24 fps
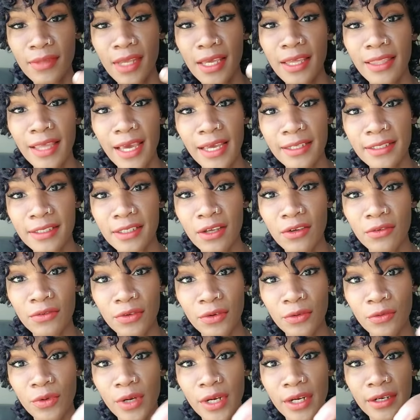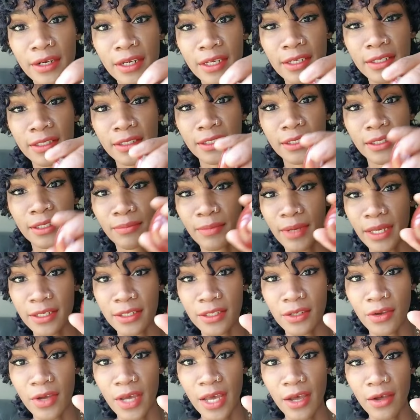that self-awareness and
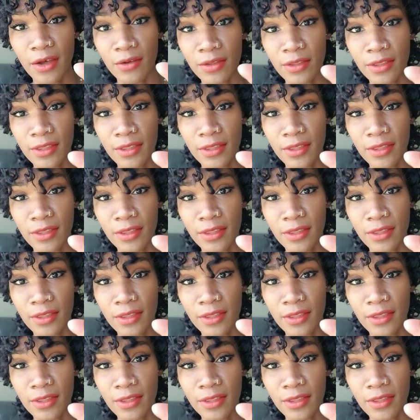mental health.